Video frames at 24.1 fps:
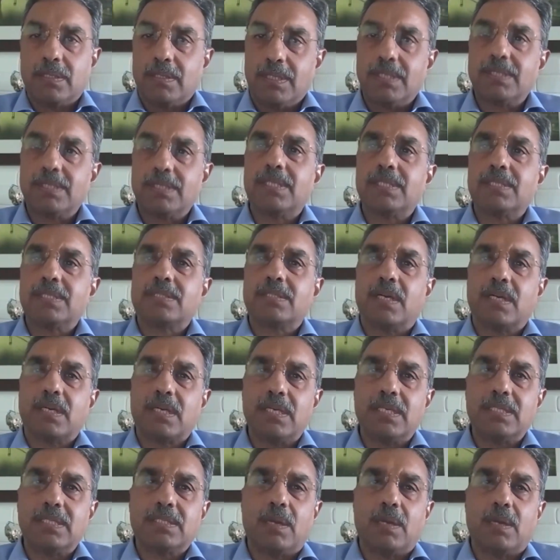This is
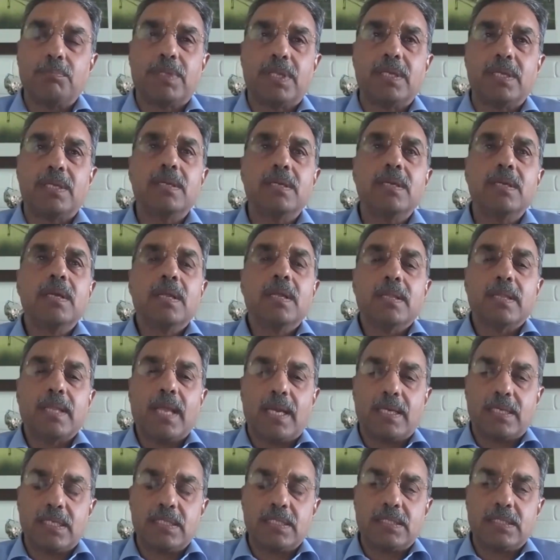certainly something
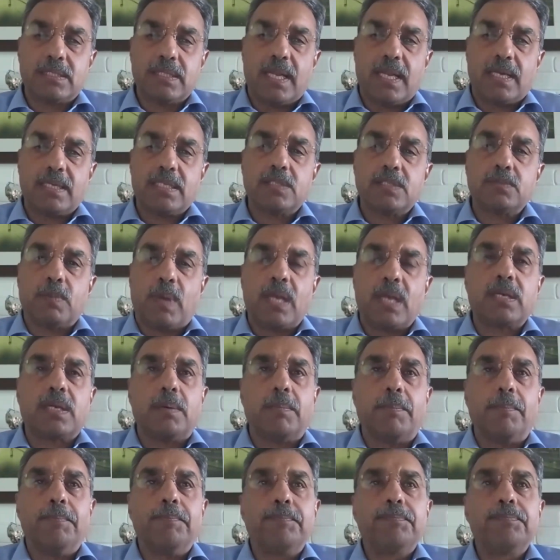that is
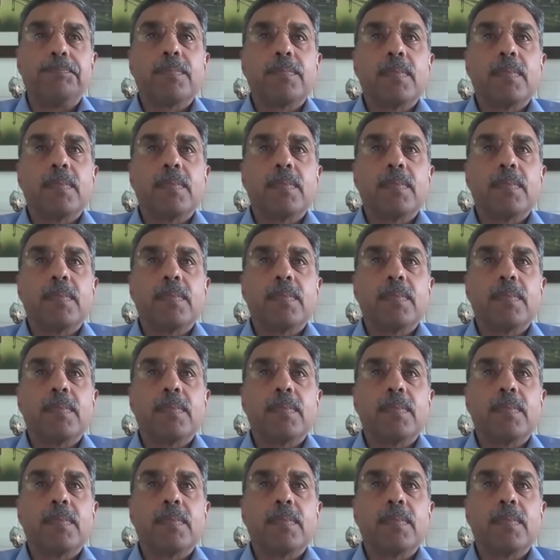welcome.